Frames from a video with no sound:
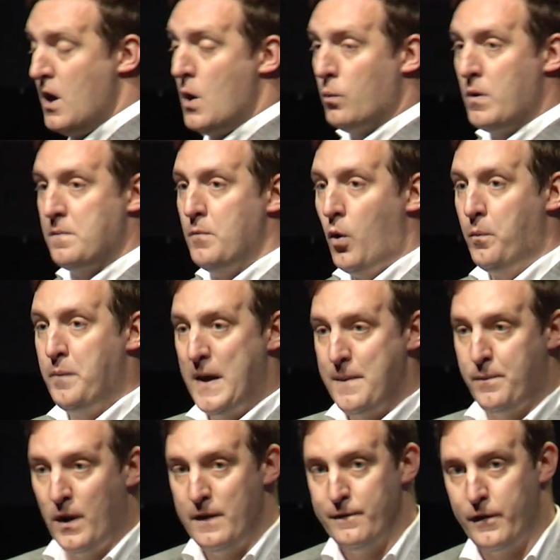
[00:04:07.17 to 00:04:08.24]
with more
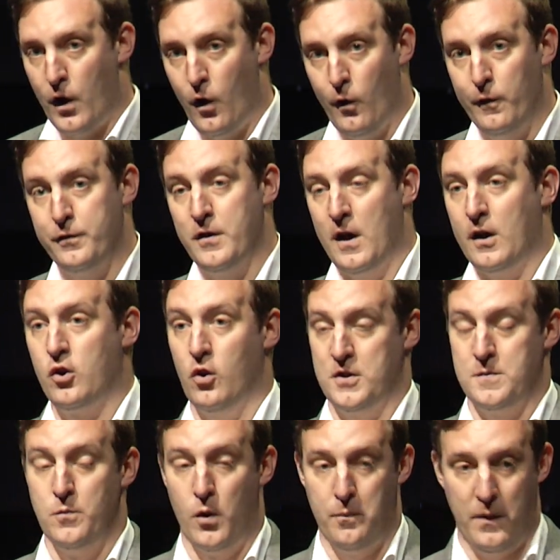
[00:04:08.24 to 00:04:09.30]
people involved
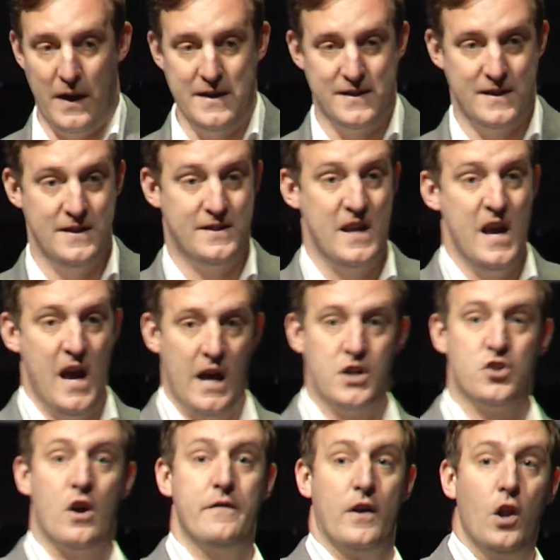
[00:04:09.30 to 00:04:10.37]
across more places, and
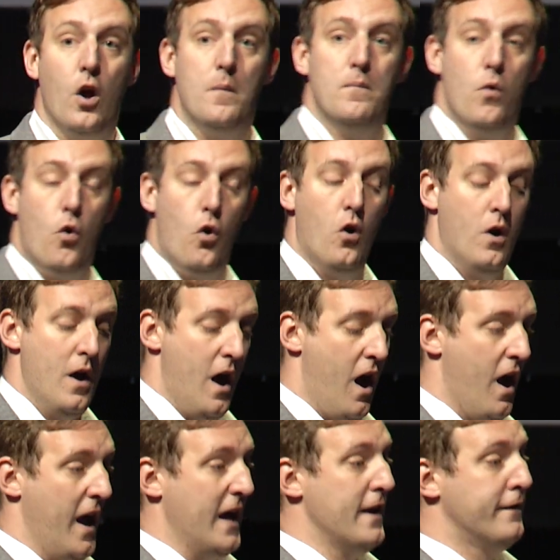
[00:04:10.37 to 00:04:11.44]
drive a lot more
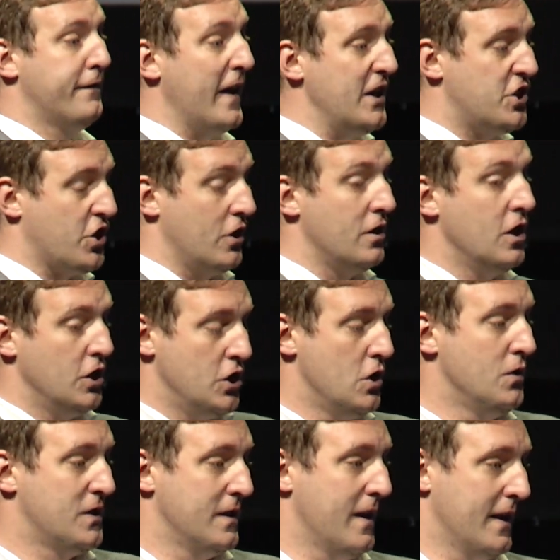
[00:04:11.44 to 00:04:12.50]
innovation
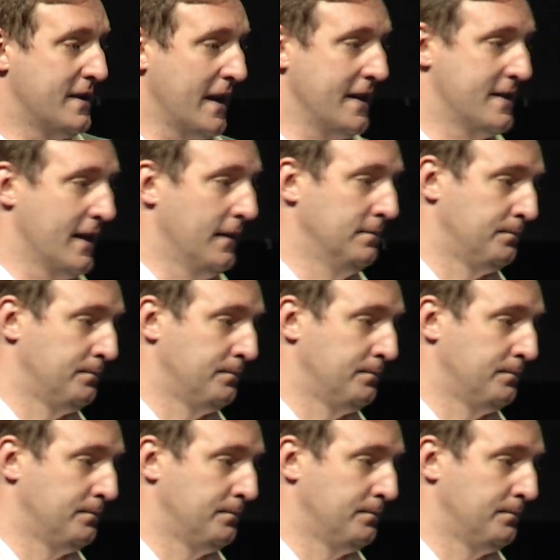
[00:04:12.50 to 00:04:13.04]
using their data.